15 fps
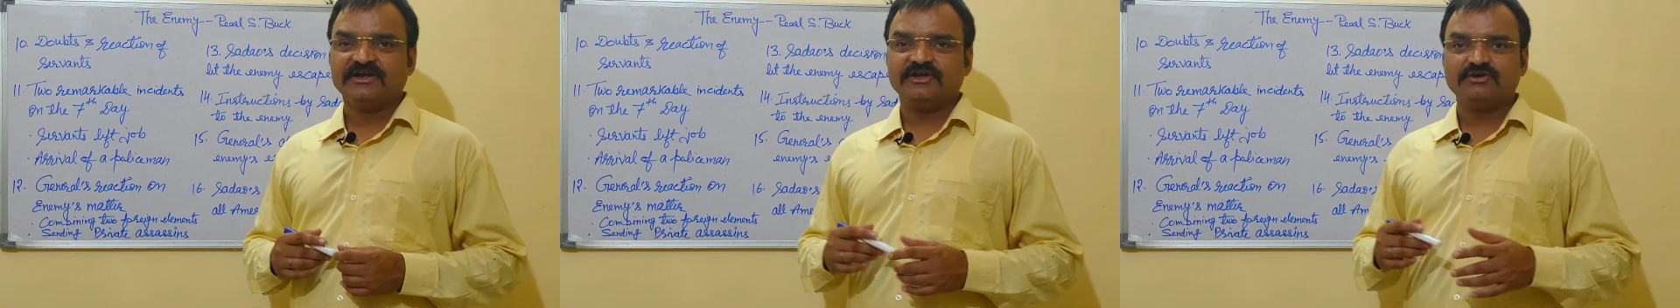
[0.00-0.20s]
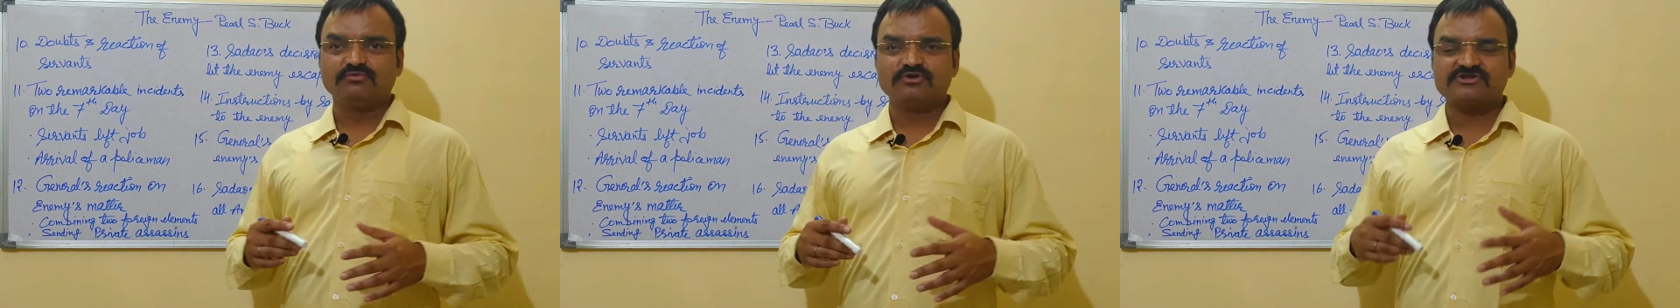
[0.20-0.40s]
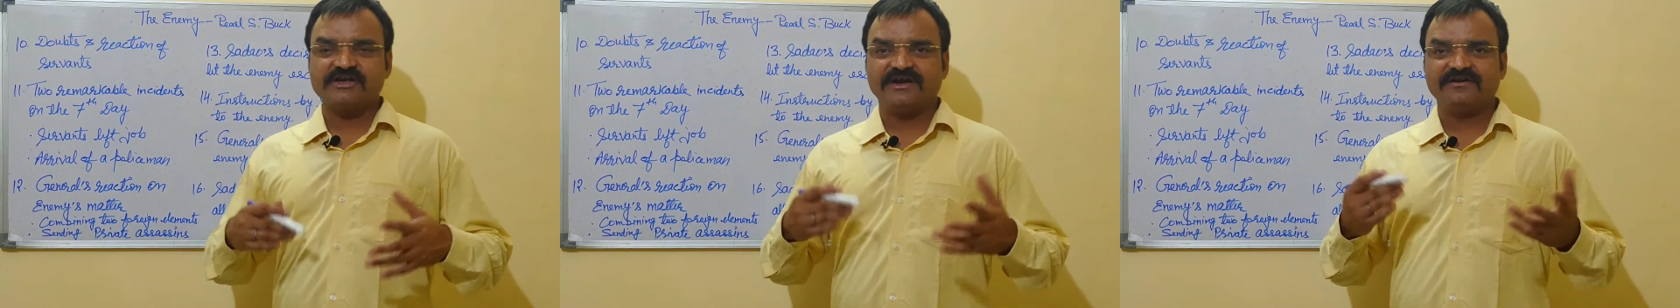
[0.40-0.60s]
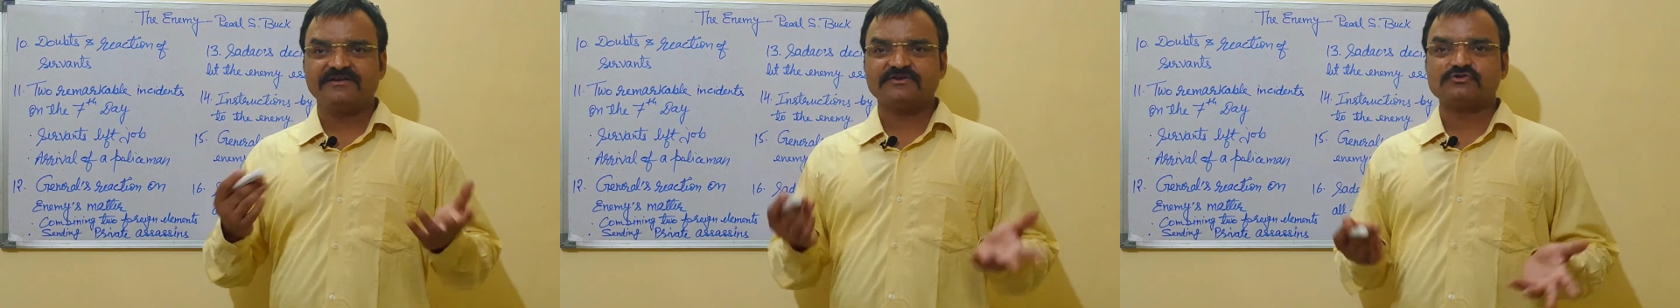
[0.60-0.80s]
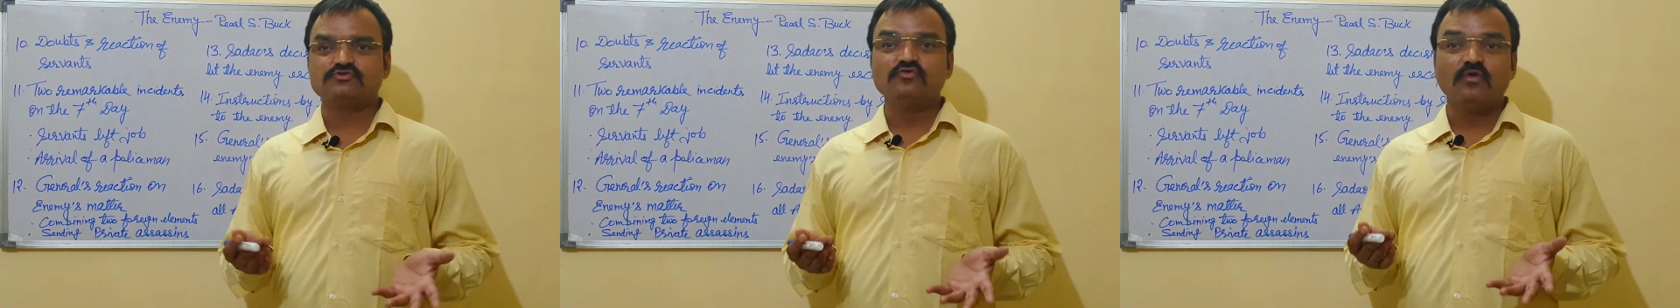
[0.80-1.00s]
He would send
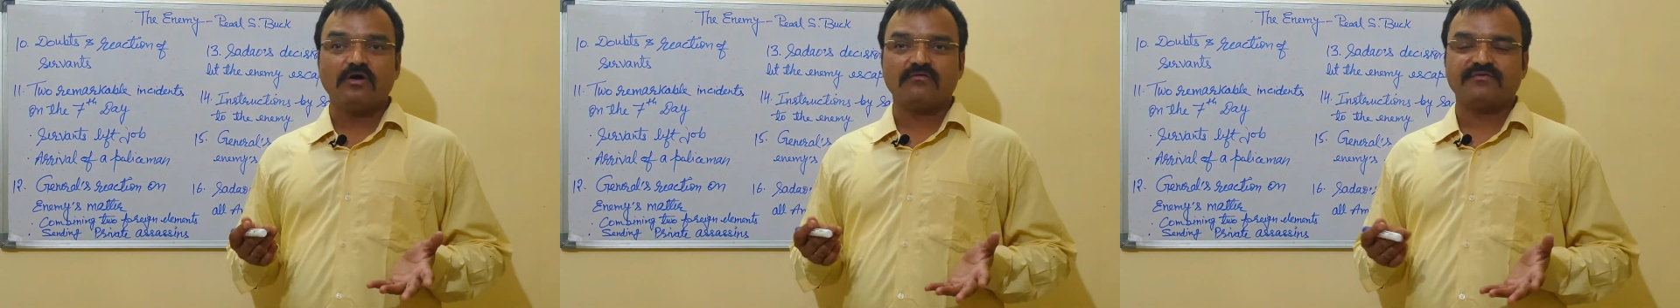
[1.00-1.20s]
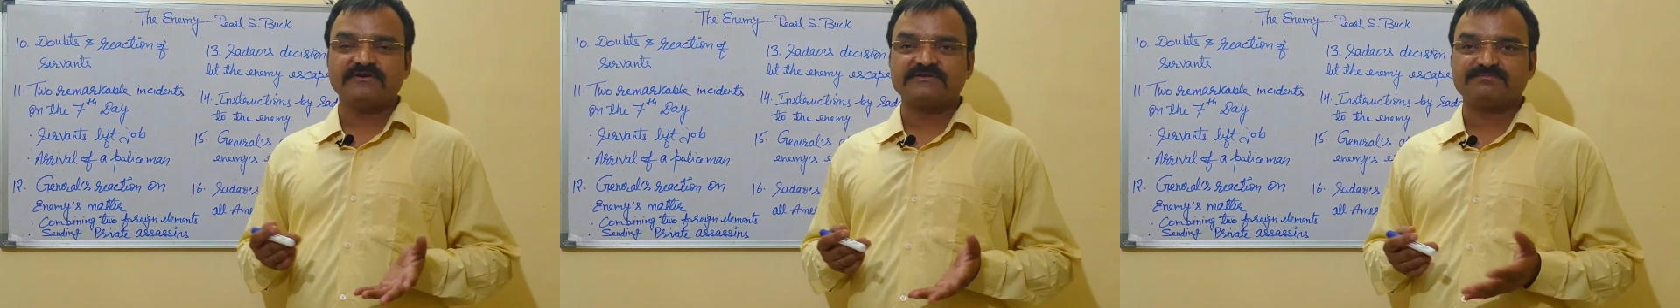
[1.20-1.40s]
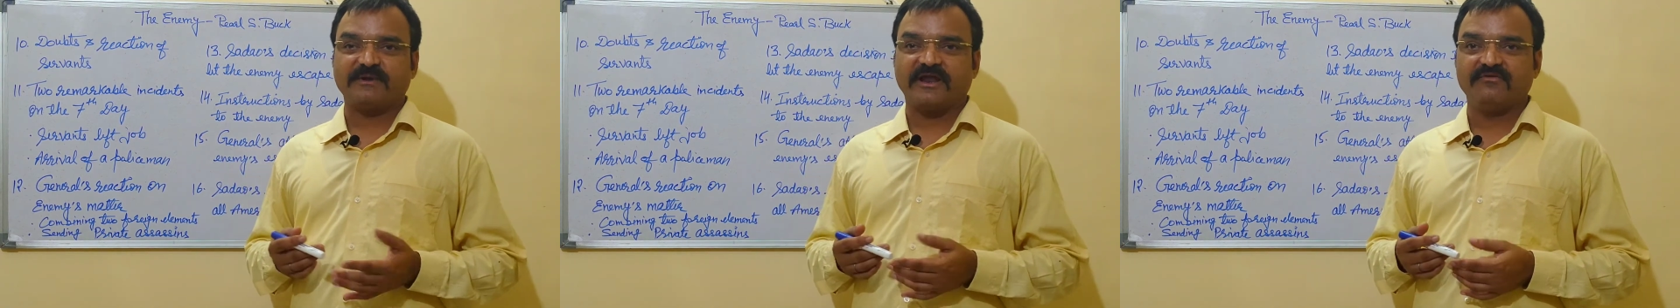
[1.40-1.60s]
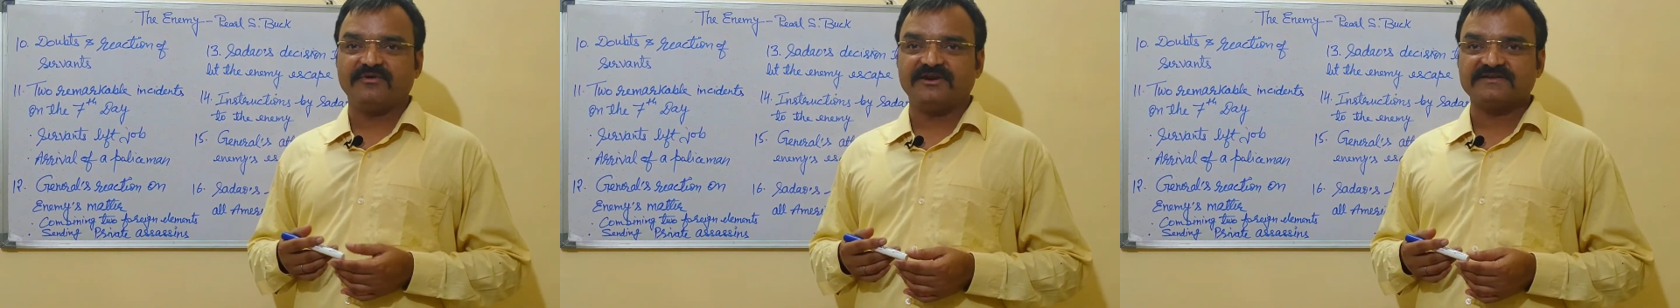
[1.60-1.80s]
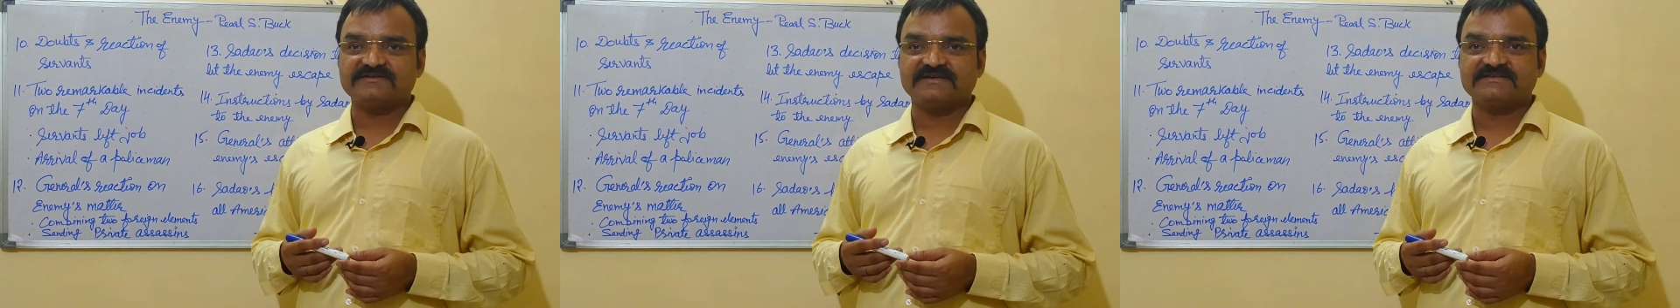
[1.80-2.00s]
these two of his
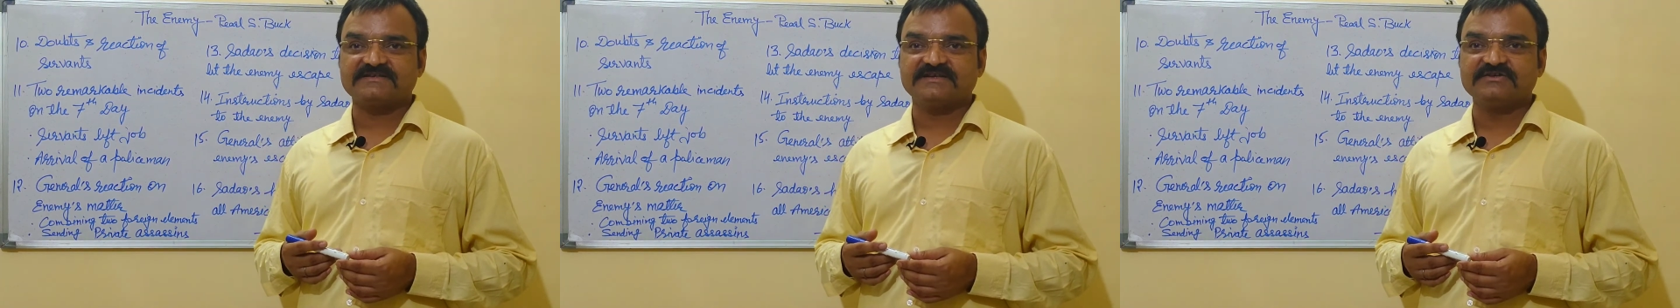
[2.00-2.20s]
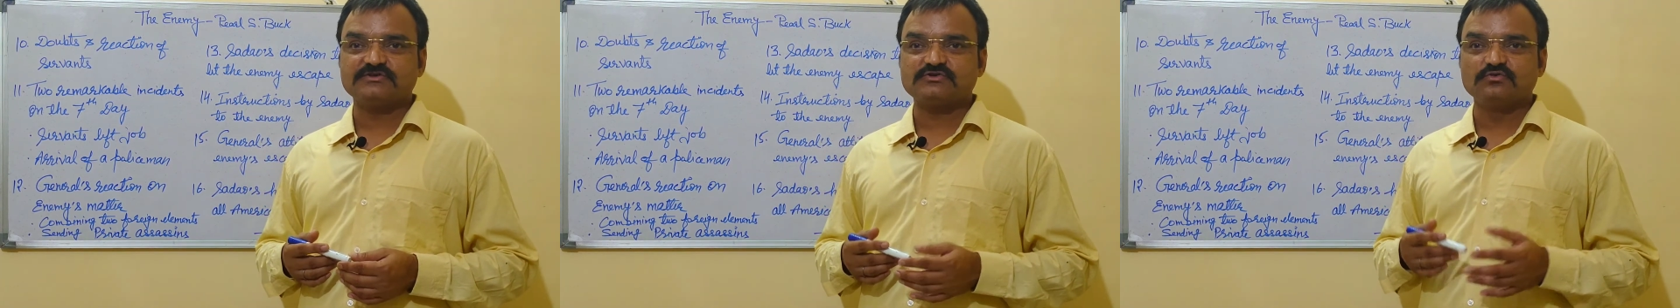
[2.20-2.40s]
private assassins